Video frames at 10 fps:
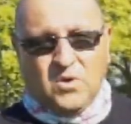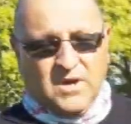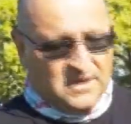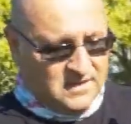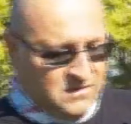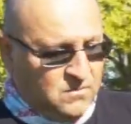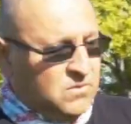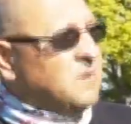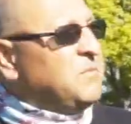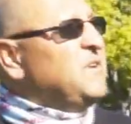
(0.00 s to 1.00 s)
uh,
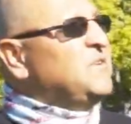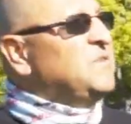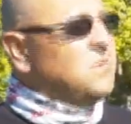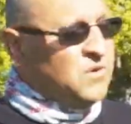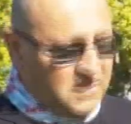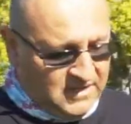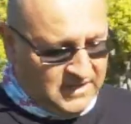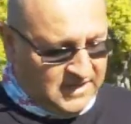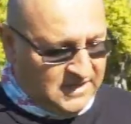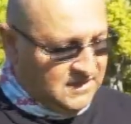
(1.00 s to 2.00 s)
what I'm gonna do
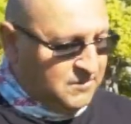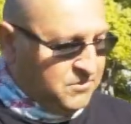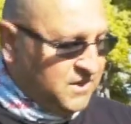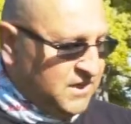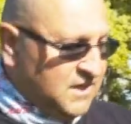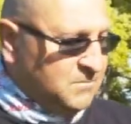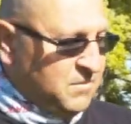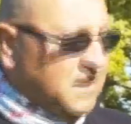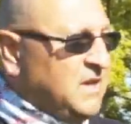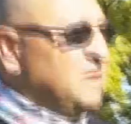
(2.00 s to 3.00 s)
is I'm gonna get
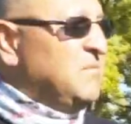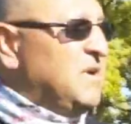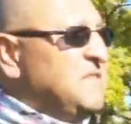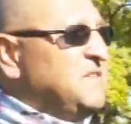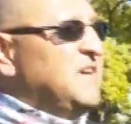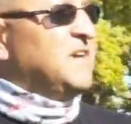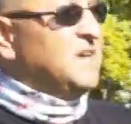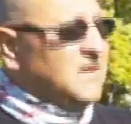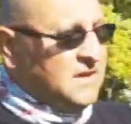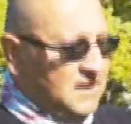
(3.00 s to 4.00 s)
my, my stick
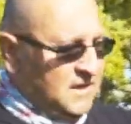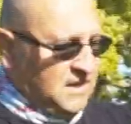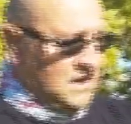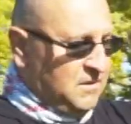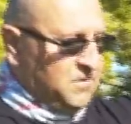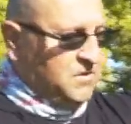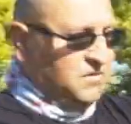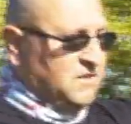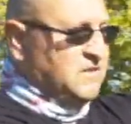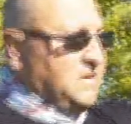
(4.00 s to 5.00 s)
and I'm gonna do
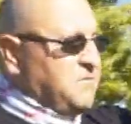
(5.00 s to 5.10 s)
the same